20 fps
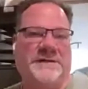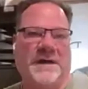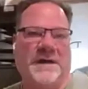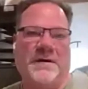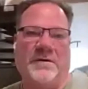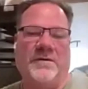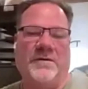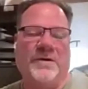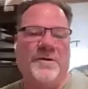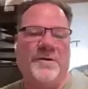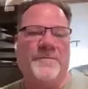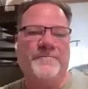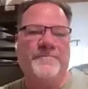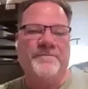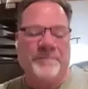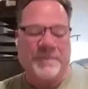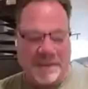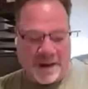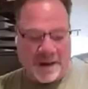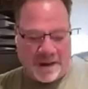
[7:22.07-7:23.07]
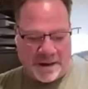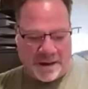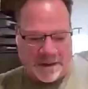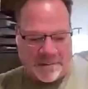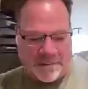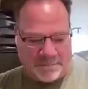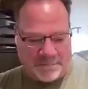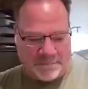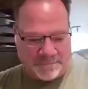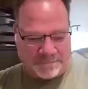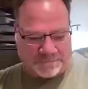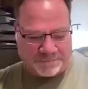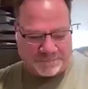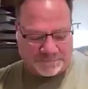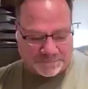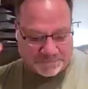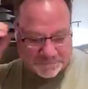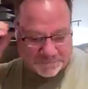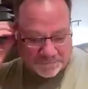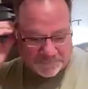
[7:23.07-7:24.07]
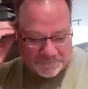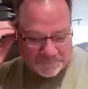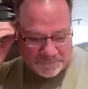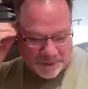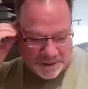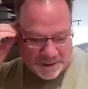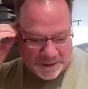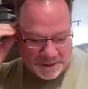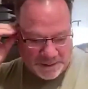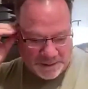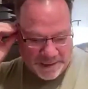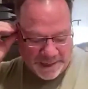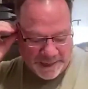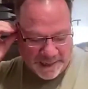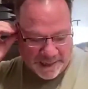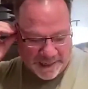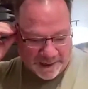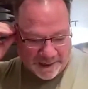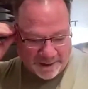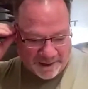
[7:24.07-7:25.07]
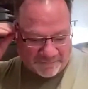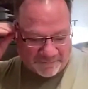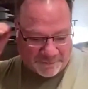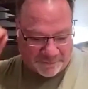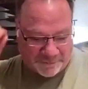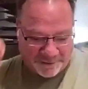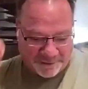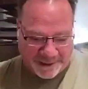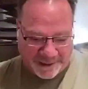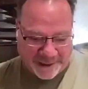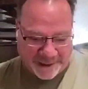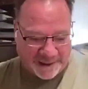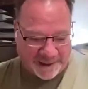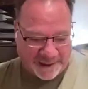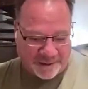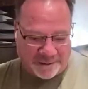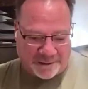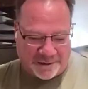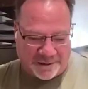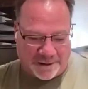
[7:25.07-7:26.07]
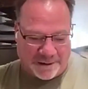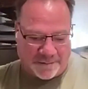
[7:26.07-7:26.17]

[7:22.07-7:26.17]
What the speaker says: So, um, yeah, I have a plan.